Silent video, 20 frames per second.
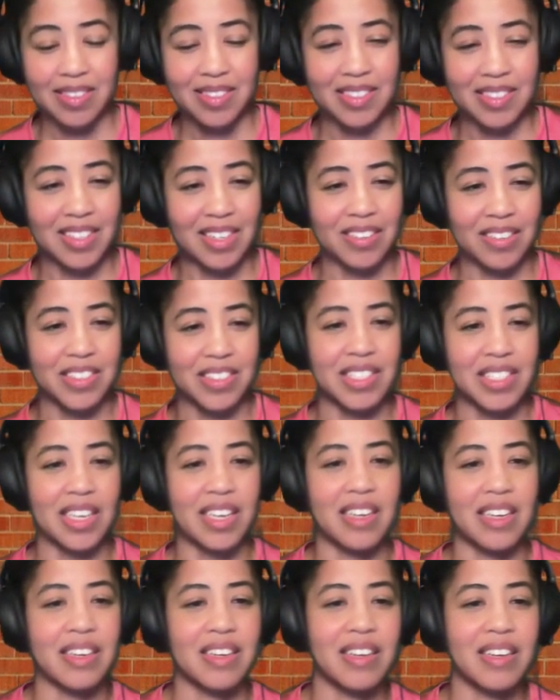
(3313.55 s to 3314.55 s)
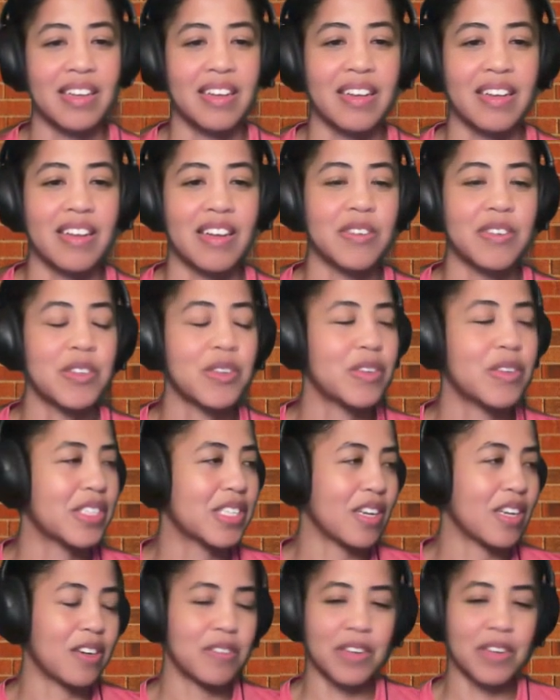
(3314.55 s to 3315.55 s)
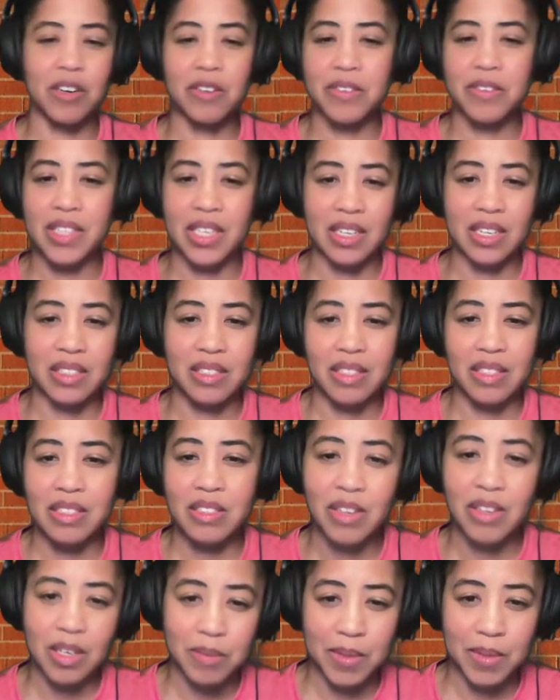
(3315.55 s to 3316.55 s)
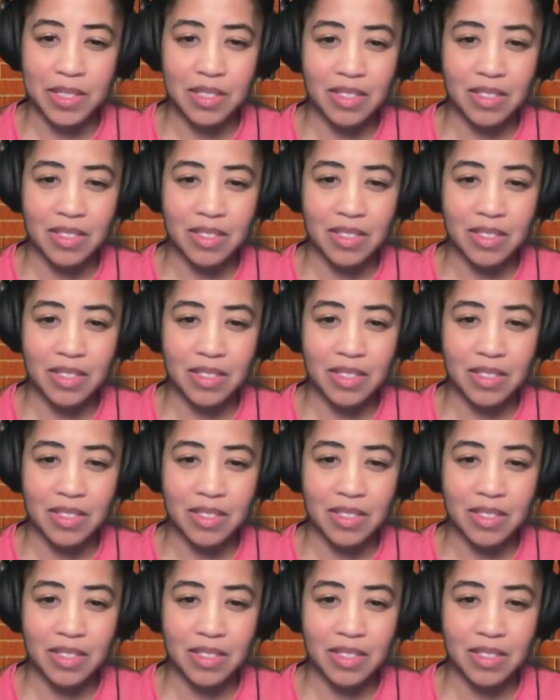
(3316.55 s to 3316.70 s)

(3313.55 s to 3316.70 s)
And I was like, "I'm going over there to the treadmill,